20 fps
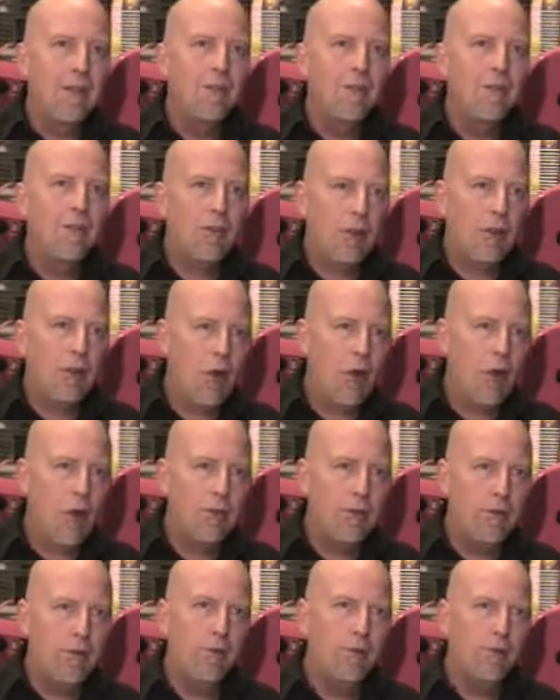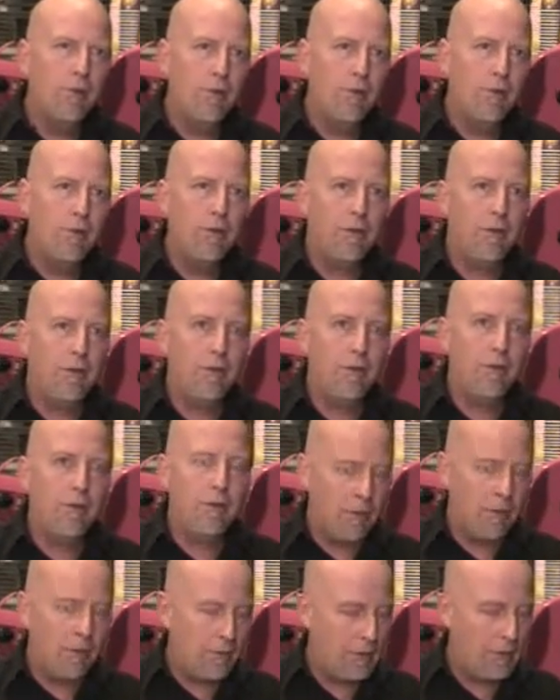is coated with espresso.